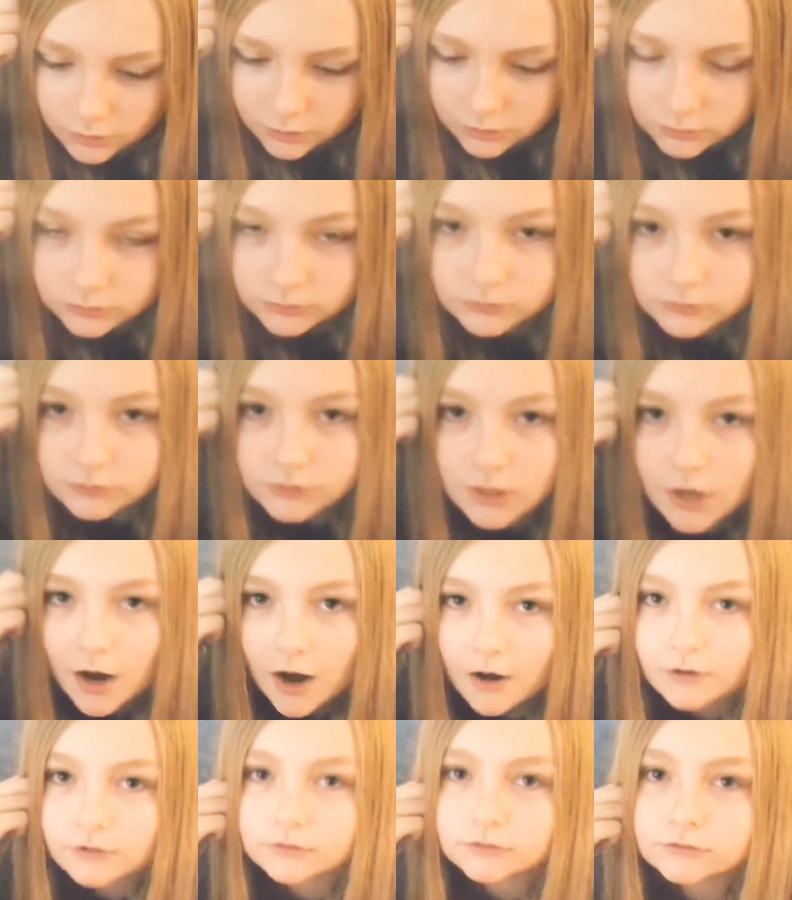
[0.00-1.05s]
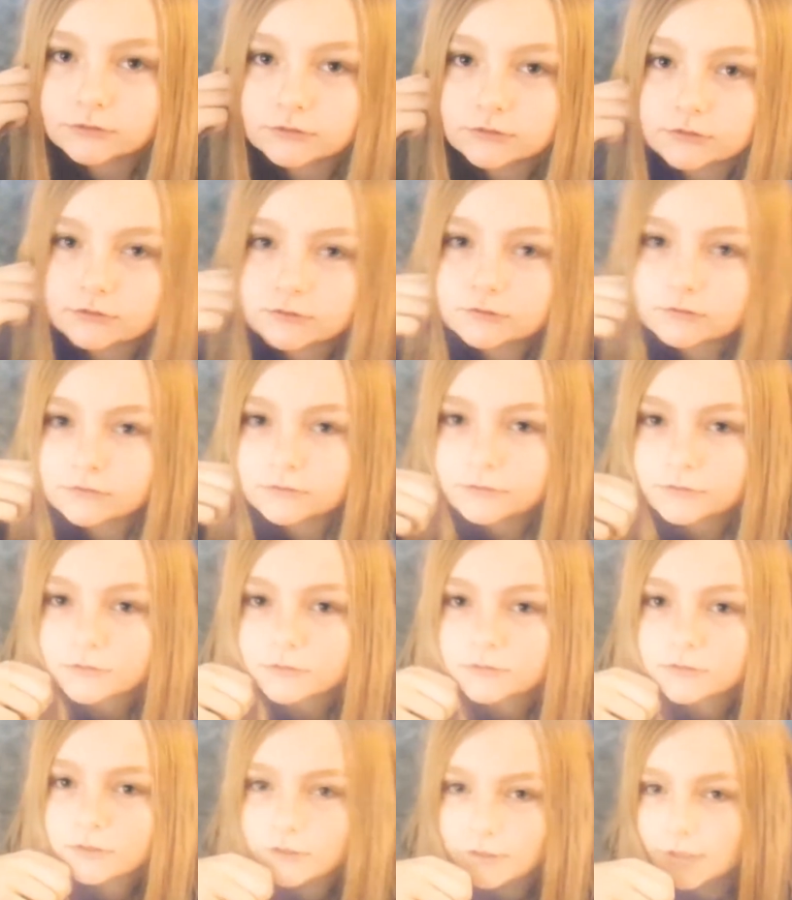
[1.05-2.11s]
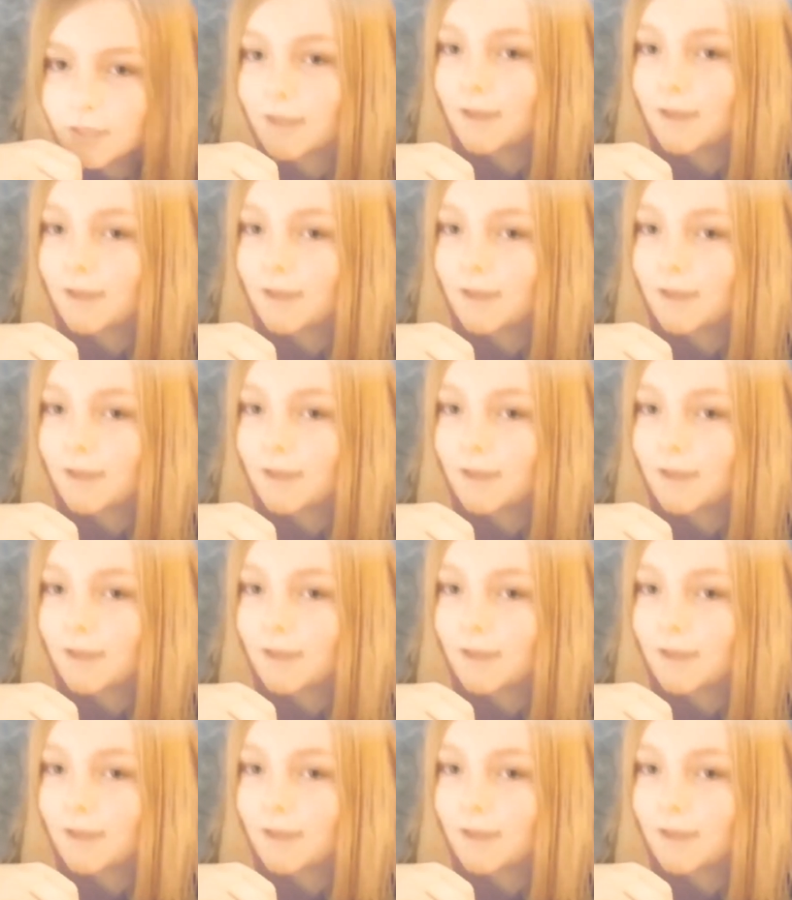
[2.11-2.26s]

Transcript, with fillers: Oh, that was Larry, Curly, and Moe, the Three Stooges.